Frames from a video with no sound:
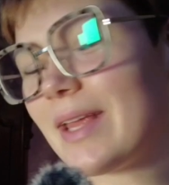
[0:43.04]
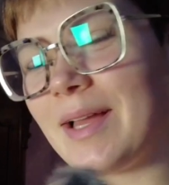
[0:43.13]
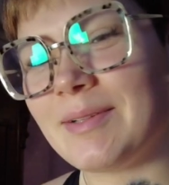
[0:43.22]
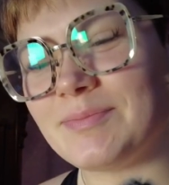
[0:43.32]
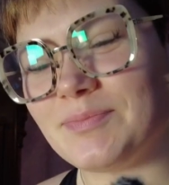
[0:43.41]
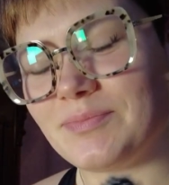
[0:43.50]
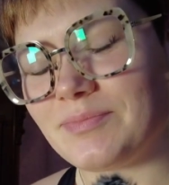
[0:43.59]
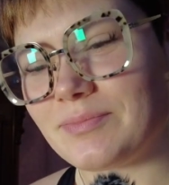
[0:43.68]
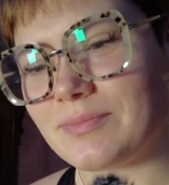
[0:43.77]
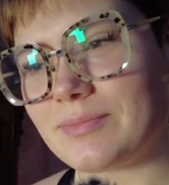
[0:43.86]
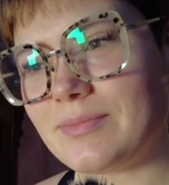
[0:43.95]

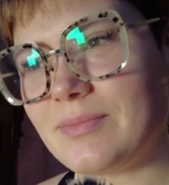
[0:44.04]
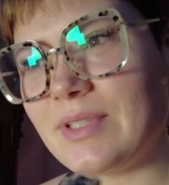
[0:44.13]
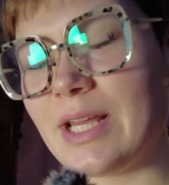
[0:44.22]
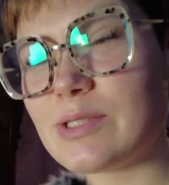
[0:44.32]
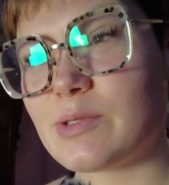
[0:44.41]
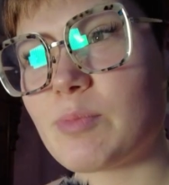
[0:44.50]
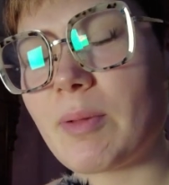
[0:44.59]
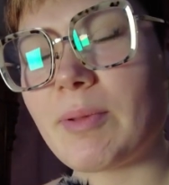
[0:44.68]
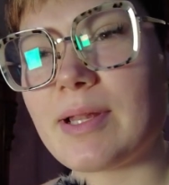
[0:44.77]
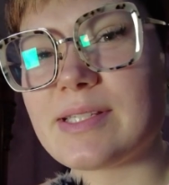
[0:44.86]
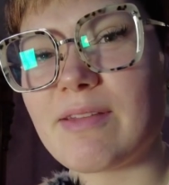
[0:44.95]
Yes,
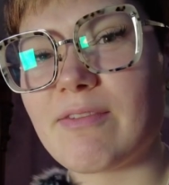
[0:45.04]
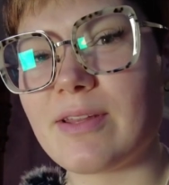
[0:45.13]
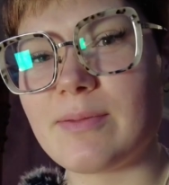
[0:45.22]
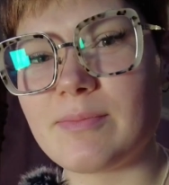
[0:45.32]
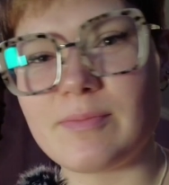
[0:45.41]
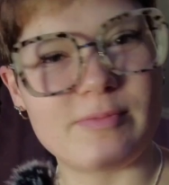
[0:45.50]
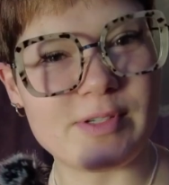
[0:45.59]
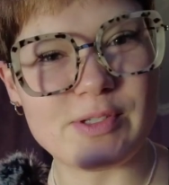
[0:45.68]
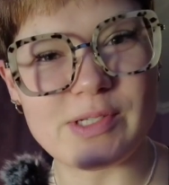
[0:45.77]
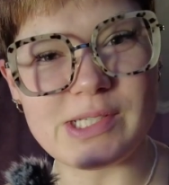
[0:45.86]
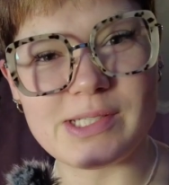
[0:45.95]
probably at a 7,
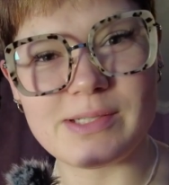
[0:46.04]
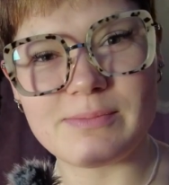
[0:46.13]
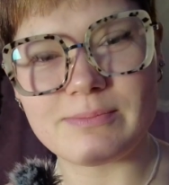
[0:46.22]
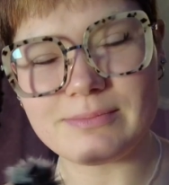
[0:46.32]
which is